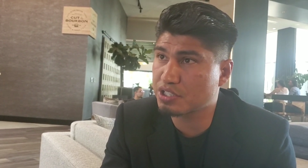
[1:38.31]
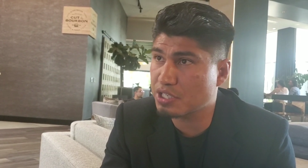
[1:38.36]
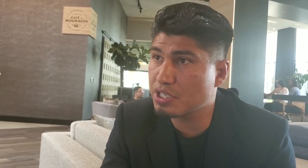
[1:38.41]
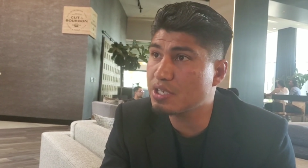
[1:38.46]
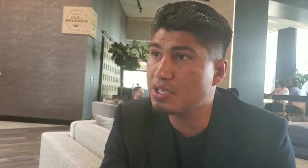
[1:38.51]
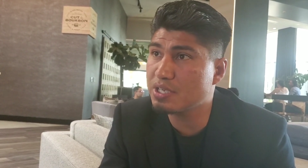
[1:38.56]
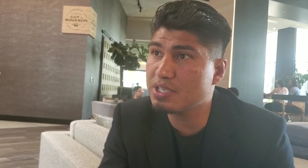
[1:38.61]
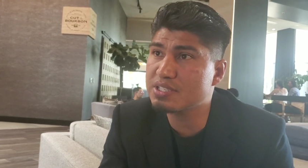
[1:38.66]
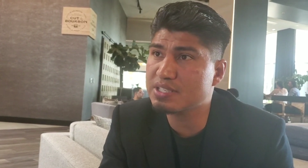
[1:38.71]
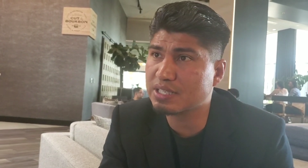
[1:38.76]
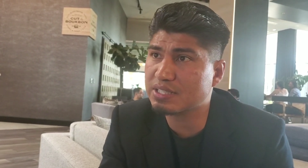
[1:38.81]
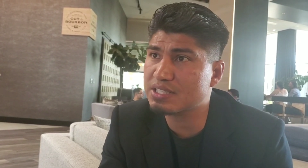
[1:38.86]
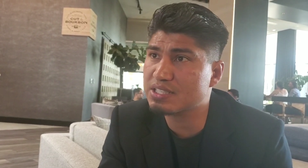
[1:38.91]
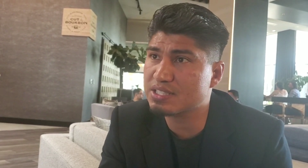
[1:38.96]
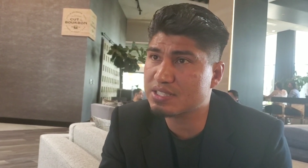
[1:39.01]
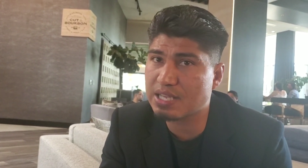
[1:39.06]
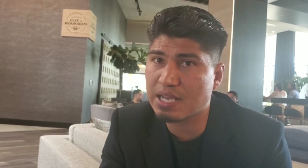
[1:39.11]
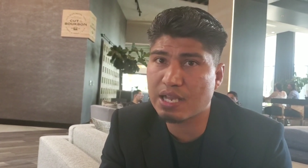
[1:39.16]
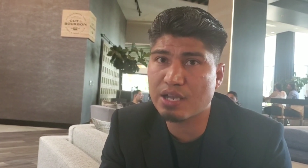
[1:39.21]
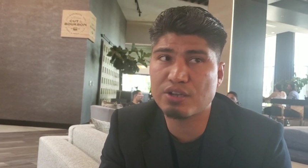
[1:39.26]
He's got the
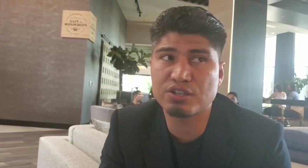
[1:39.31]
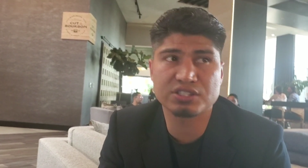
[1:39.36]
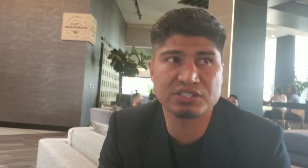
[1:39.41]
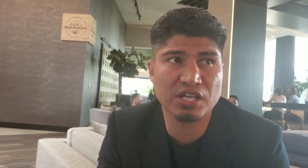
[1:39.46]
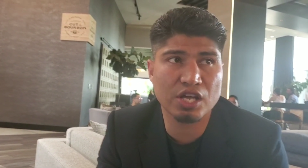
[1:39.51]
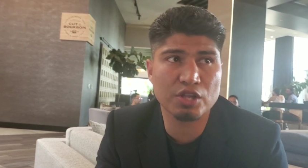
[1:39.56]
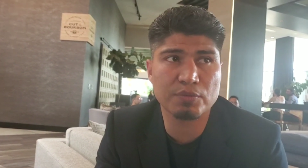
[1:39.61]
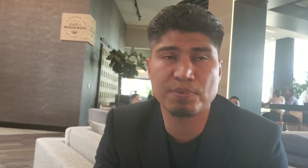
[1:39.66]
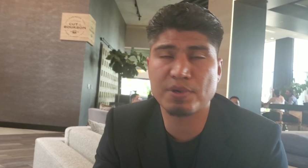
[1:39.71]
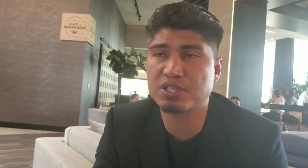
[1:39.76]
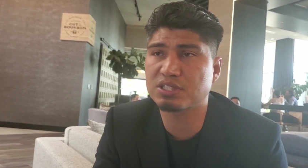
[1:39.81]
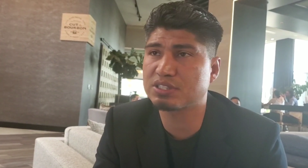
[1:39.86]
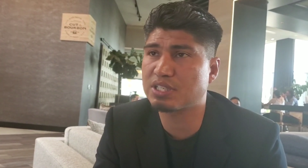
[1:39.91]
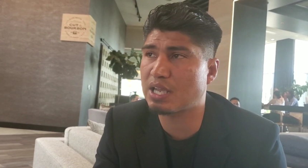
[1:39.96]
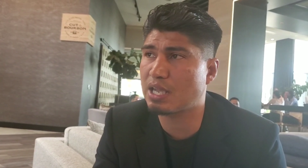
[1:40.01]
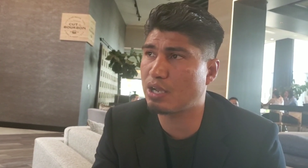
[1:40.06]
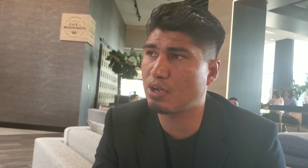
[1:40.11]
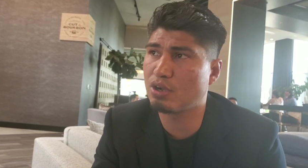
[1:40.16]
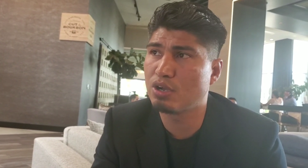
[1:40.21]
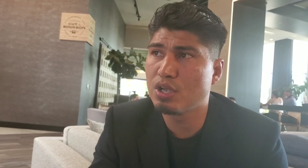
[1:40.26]
style, southpaw
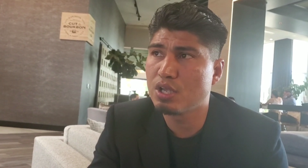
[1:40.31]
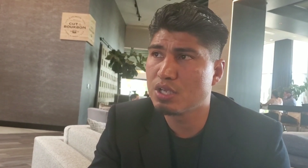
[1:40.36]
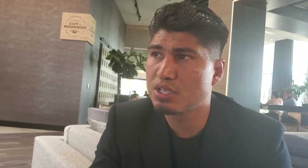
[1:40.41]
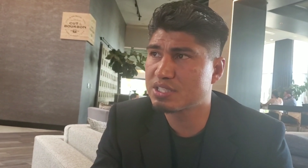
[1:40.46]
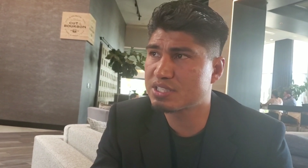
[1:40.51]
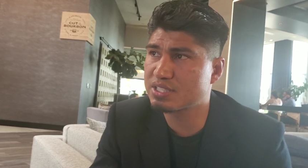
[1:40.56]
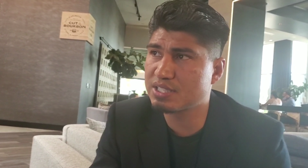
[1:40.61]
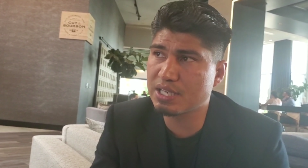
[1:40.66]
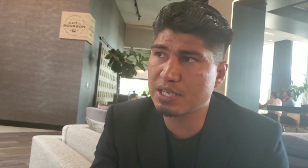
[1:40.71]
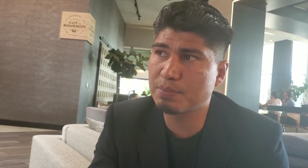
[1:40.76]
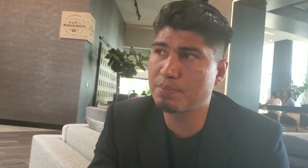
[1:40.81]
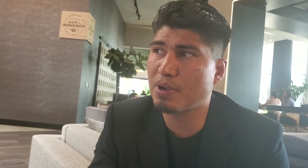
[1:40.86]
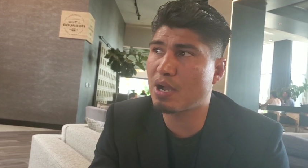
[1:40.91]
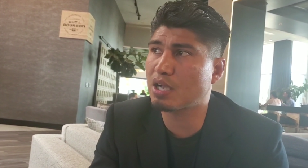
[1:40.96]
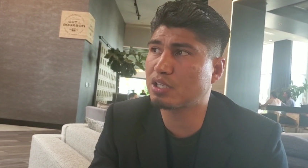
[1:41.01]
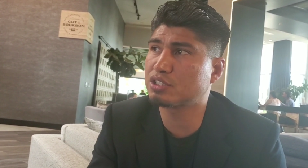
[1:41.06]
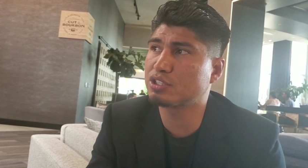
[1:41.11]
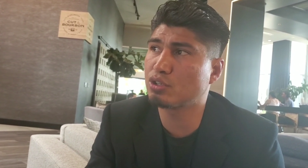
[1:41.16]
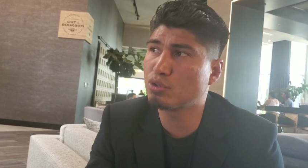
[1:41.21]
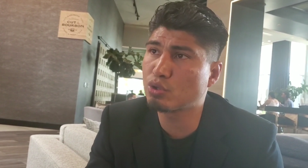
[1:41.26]
style, slick
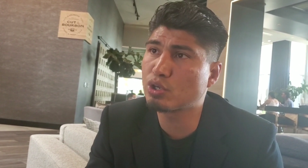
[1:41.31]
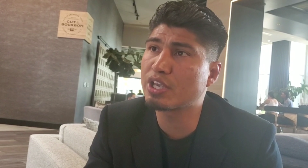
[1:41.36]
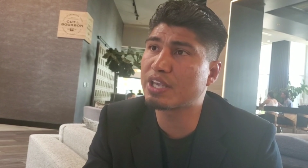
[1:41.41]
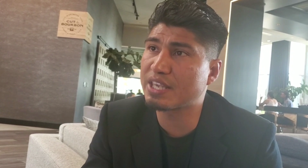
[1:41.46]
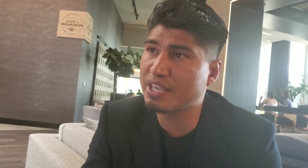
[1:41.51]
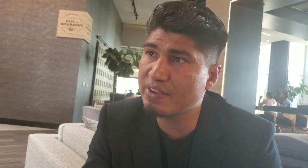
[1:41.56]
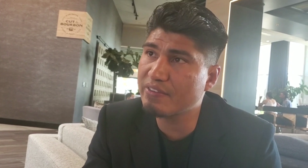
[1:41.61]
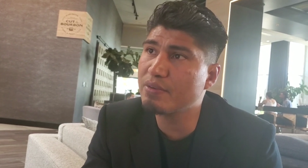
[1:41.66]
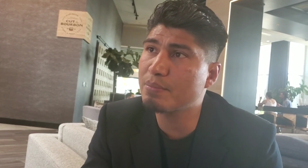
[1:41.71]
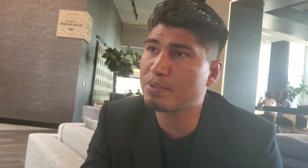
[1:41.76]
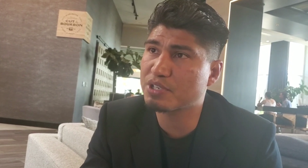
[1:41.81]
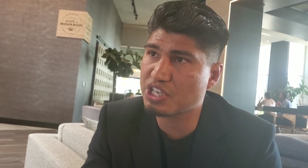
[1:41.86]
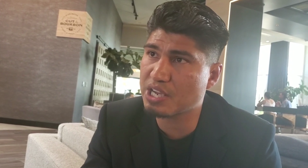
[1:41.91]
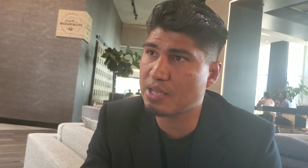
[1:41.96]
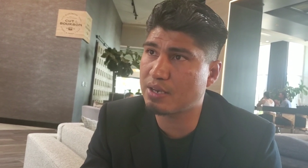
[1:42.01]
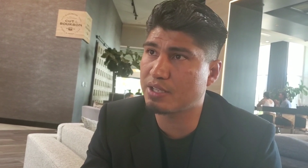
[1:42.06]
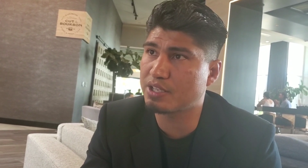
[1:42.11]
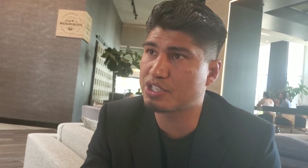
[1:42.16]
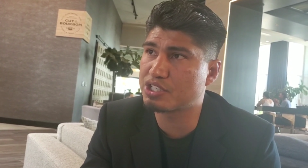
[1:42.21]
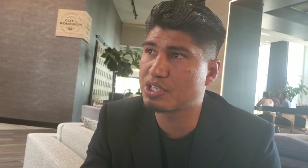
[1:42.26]
boxer who can give him a
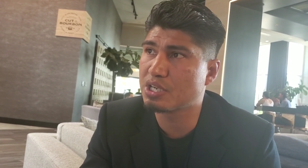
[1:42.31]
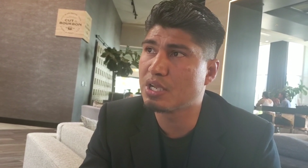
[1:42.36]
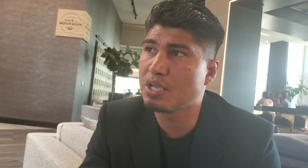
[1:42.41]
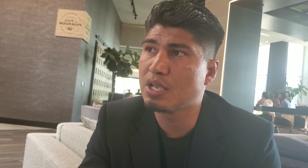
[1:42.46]
challenge.